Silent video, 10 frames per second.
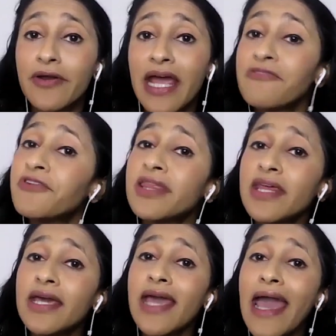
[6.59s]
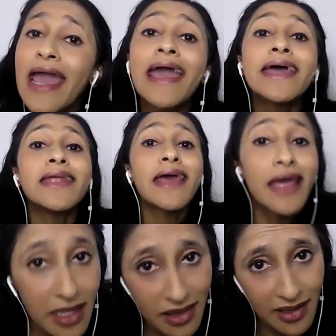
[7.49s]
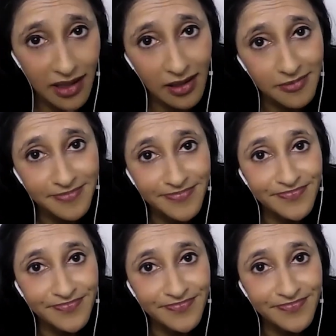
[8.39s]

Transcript: about everything and anything.